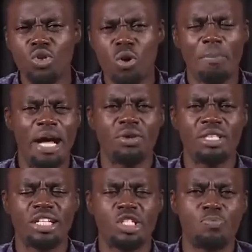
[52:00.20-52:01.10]
so bad
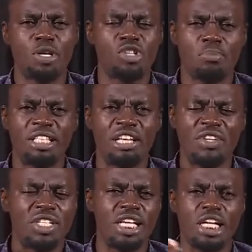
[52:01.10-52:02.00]
on that spectrum, and they
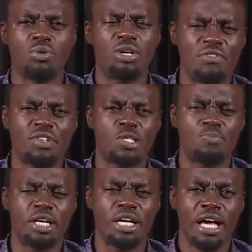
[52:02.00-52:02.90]
even say they will never
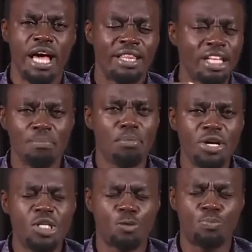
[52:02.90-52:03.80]
speak. And that
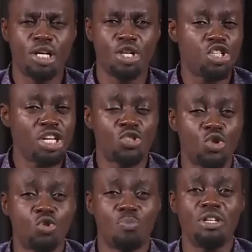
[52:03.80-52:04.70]
boy is speaking. She
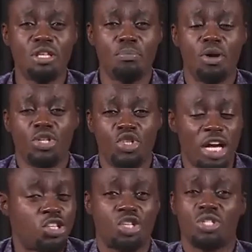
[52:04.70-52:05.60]
just used to bring the boy in
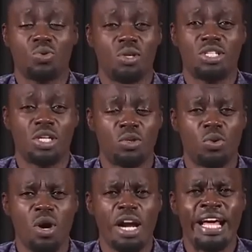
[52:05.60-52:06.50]
church just to listen to
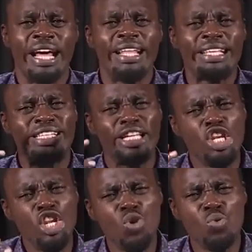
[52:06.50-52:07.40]
the word. That's the
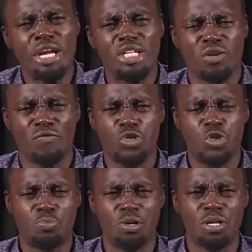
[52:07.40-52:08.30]
newness of
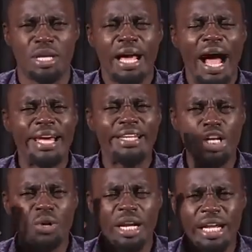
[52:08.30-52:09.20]
the spirit. I
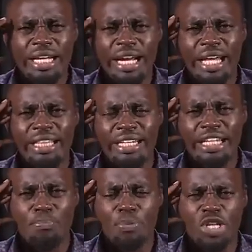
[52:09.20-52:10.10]
declare and I declare
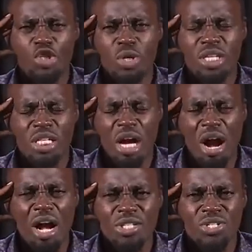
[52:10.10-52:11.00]
that depression is
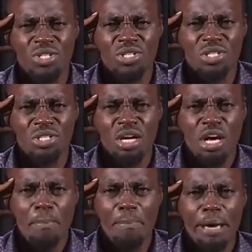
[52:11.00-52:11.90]
cursed,
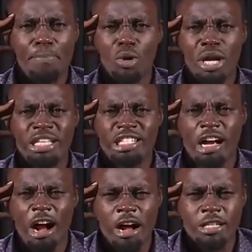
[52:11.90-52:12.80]
bipolar
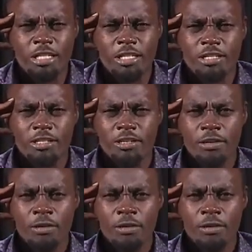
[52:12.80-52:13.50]
is cursed.